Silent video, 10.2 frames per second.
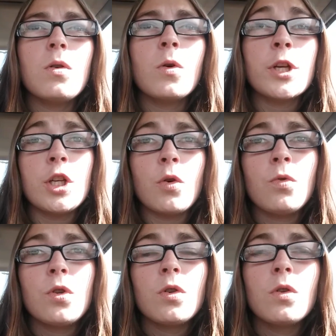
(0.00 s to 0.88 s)
or you
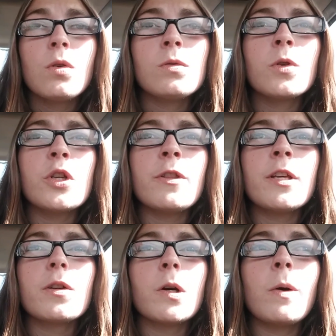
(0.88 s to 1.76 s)
don't, or you
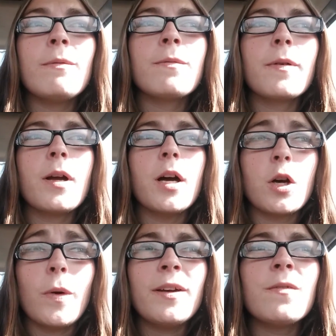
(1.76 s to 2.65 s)
think they're a
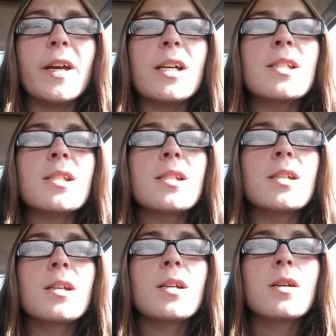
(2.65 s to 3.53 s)
quick fix,
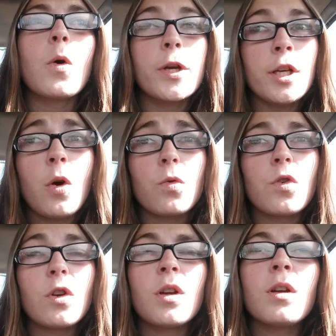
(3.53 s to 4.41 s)
or you don't.
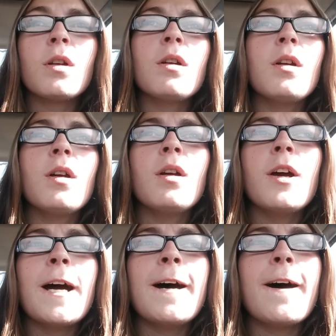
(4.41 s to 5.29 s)

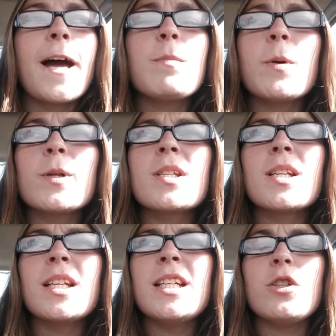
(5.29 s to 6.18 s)
I
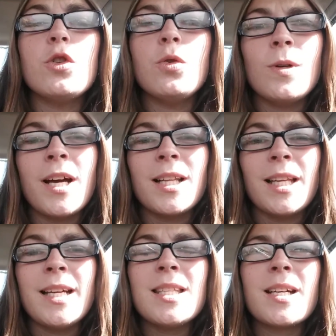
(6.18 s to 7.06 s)
personally do not
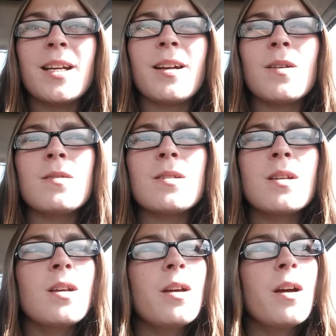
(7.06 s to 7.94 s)
like tie downs.
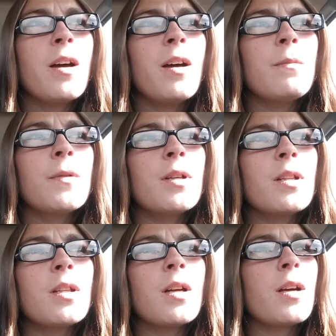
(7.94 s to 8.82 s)

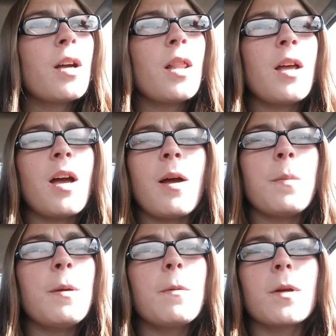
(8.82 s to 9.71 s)
A lot
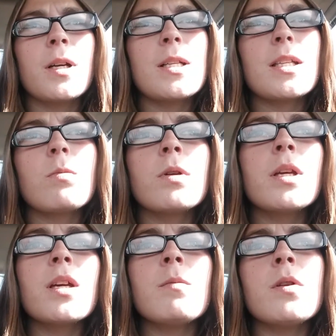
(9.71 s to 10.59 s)
of people are going to say, well,
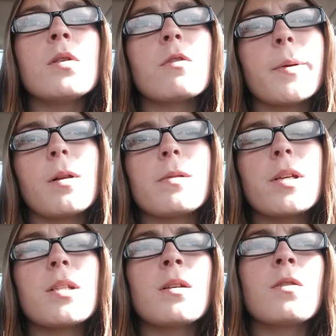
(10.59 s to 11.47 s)
they can be used for barrel
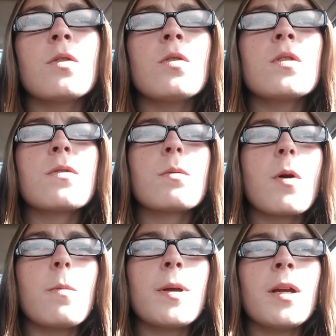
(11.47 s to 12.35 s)
racing, and they're used for
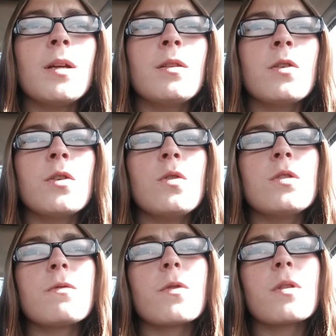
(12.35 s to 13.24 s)
roping, and they're
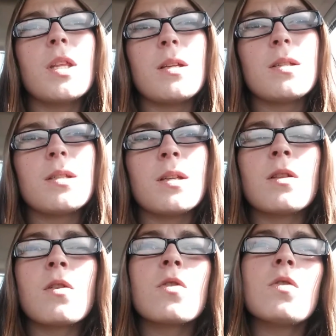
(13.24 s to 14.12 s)
used for this,
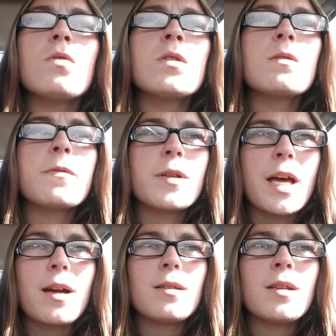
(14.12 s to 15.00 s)
and they're used for
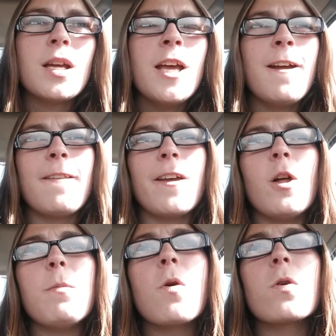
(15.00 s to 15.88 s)
that, and they
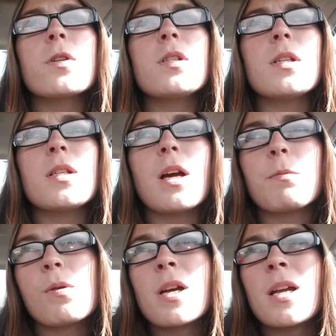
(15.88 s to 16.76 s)
help a horse to
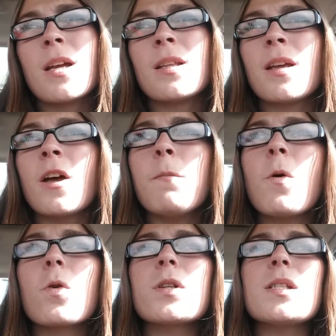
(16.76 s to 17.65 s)
stop rearing, and they help
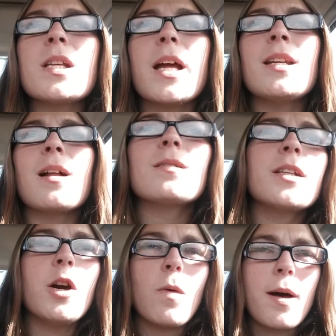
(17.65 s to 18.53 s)
a horse's head not
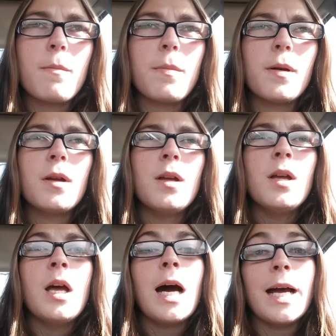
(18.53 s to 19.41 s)
to go up.
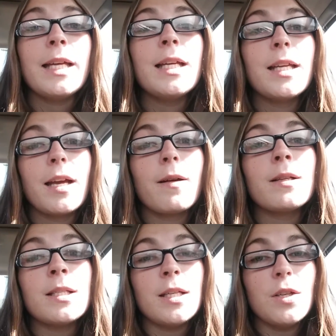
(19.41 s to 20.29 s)
I can
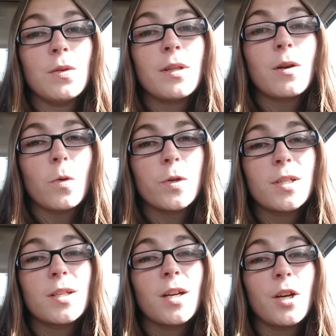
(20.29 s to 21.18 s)
guarantee you that a
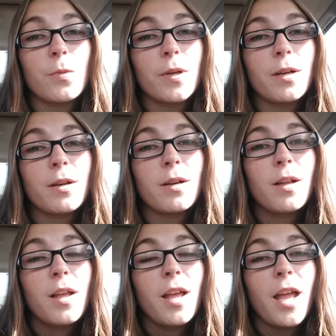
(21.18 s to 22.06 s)
horse is going to rear,
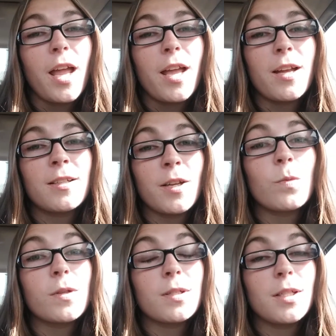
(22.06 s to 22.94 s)
and it
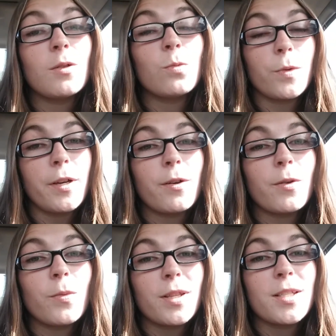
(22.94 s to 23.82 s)
will still
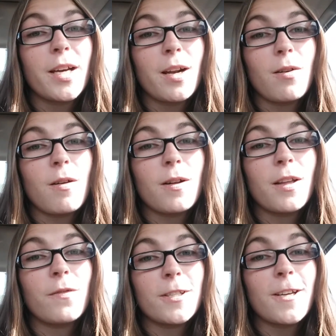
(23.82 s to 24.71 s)
rear with a tie down on
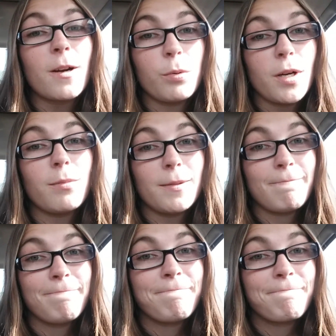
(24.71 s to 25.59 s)
if it's got a problem.